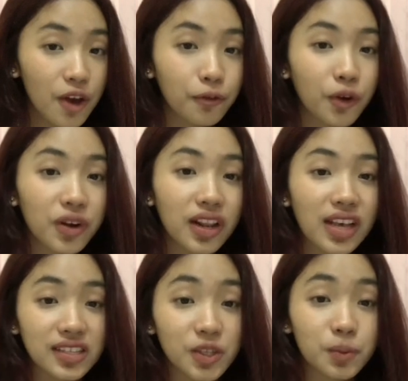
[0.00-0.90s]
For the
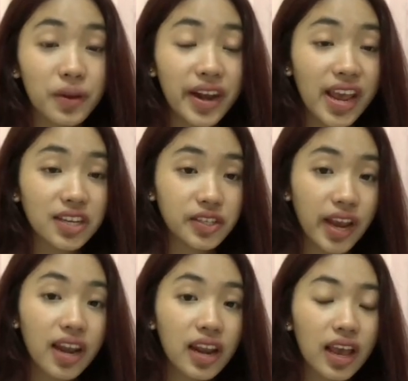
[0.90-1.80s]
last
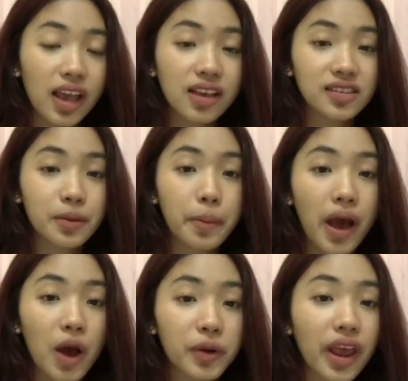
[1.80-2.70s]
explanation is
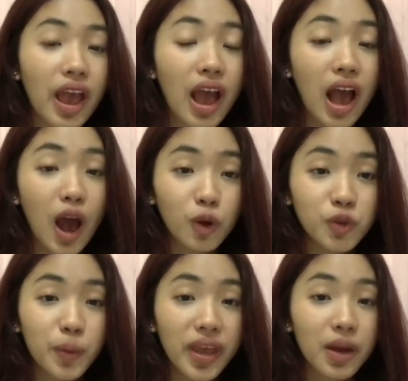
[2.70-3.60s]
about how
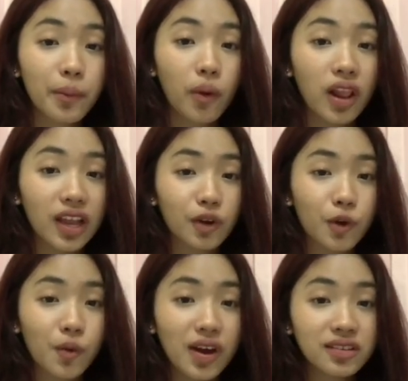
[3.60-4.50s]
to make a polite
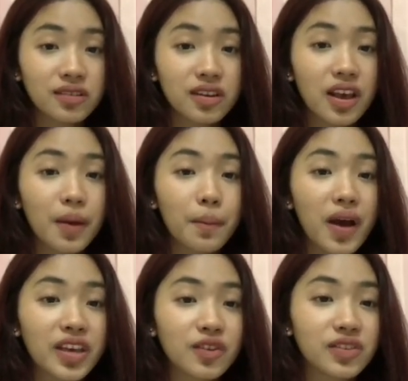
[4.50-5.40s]
request by
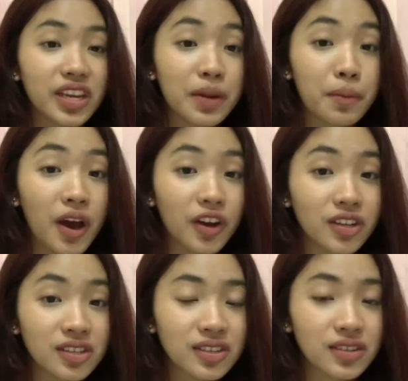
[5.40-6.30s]
using the
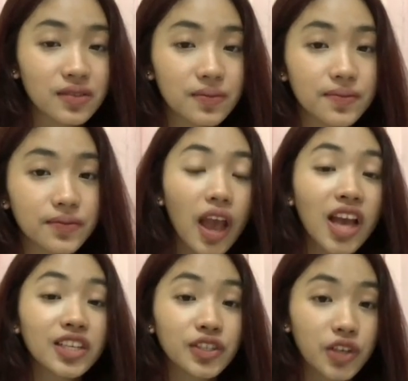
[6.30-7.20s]
models.
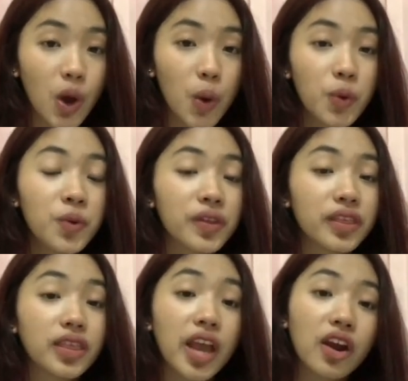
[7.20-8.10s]
So,
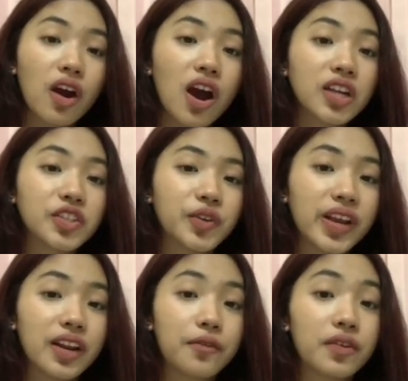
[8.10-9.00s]
there are 3
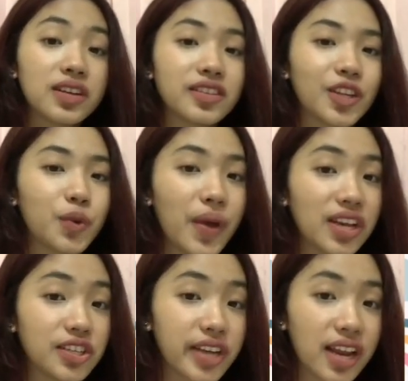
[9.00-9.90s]
different
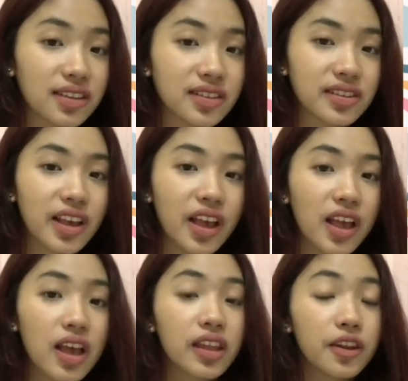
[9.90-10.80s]
situations.
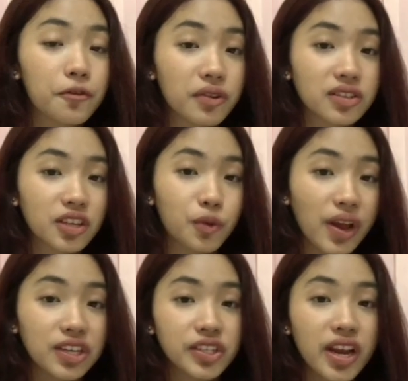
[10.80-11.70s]
The first
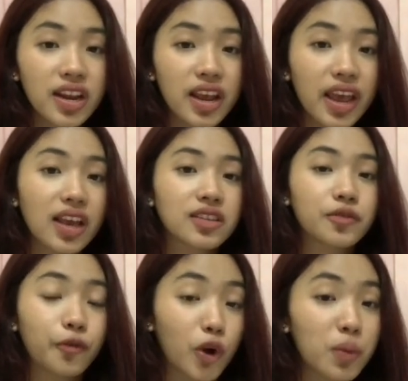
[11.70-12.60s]
situation is
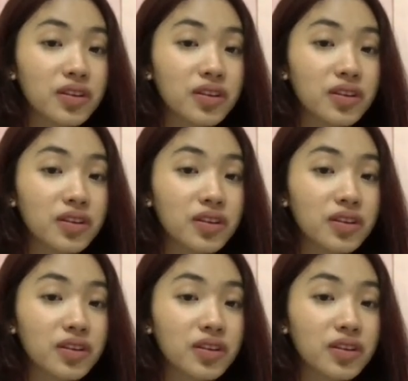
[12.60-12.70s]
formal